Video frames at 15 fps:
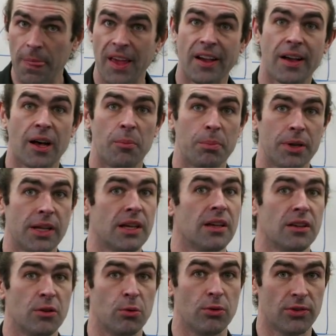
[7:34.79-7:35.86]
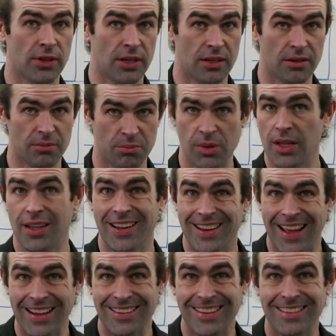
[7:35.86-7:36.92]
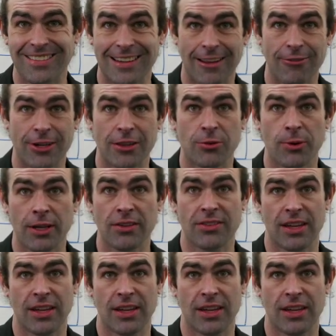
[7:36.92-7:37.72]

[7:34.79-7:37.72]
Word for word: a company using the 1973